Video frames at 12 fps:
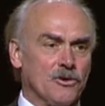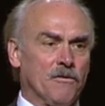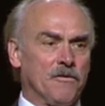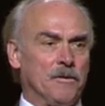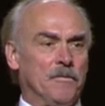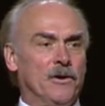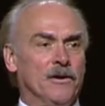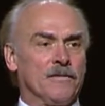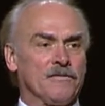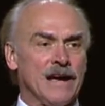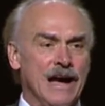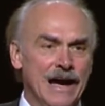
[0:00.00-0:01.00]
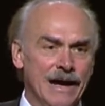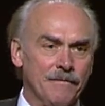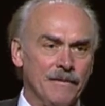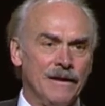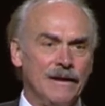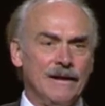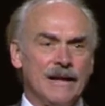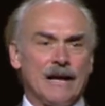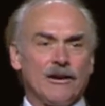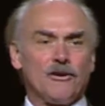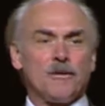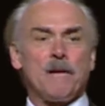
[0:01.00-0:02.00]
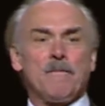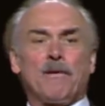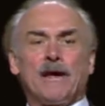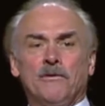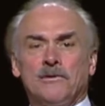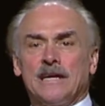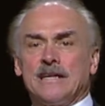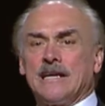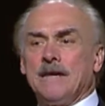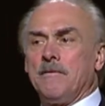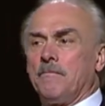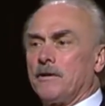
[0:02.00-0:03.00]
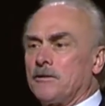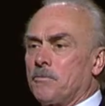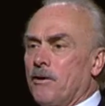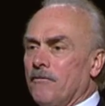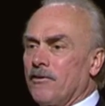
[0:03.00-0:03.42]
over a period of time. I learned it by playing with that team in Pittsburgh.